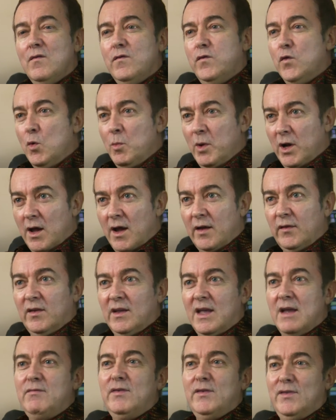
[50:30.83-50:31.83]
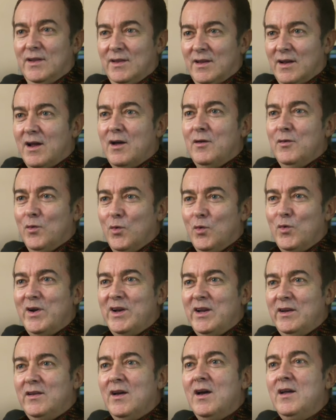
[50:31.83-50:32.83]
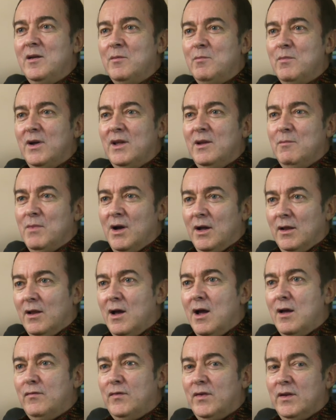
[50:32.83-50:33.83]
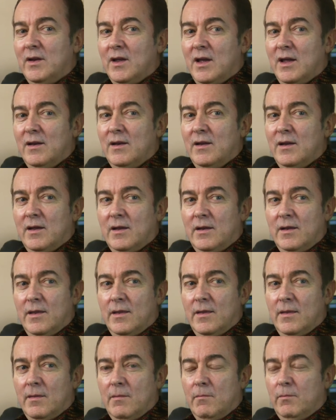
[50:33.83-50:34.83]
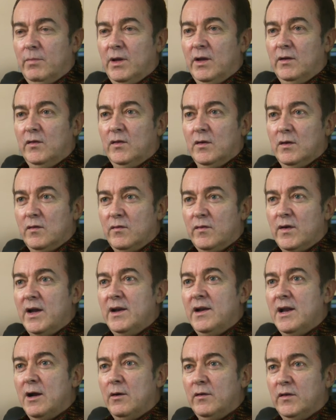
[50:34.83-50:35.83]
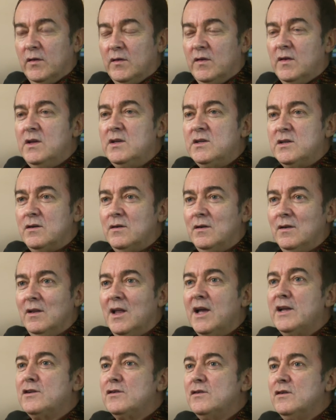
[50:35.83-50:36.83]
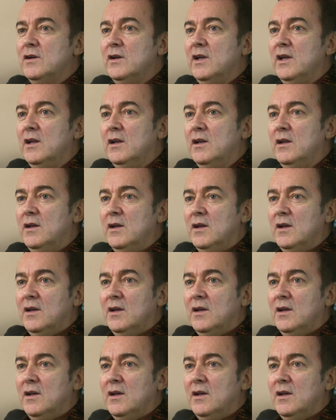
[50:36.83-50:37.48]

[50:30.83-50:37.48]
formalizing everything that I'd already done in my, in my life and, and, and being certified now as a teacher and lecturer in